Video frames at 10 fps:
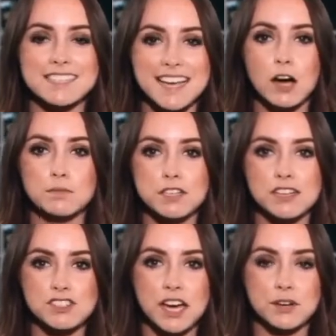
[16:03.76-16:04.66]
it helps our
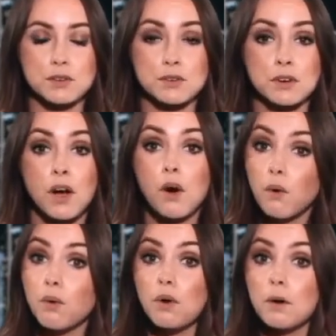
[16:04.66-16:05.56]
channel.
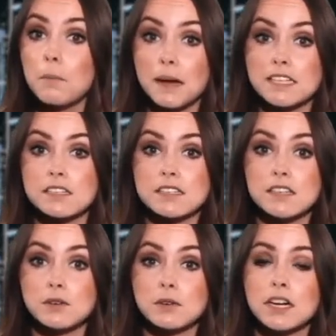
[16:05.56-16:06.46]
Or better
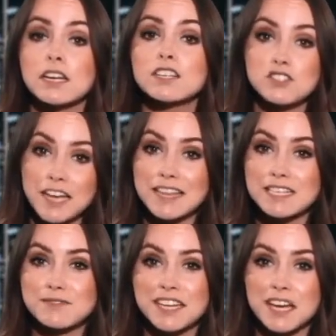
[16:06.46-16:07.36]
still, share
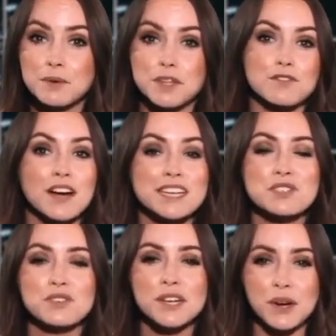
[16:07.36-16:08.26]
this video with a friend
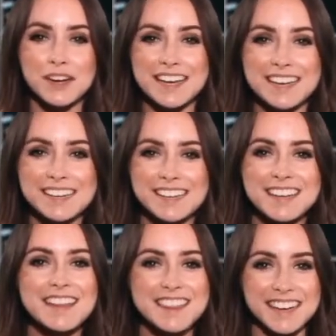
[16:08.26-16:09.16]
or a colleague.
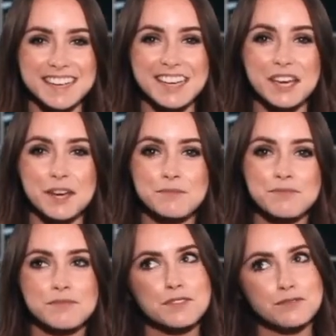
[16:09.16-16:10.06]
Thank you.
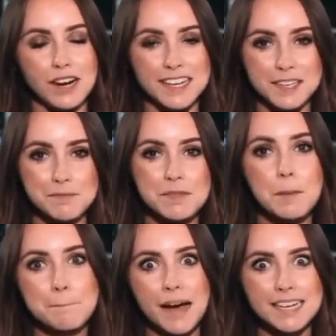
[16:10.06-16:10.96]
Right,
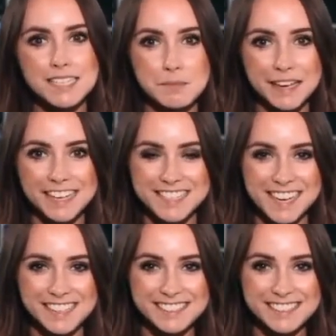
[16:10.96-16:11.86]
back to Beardy.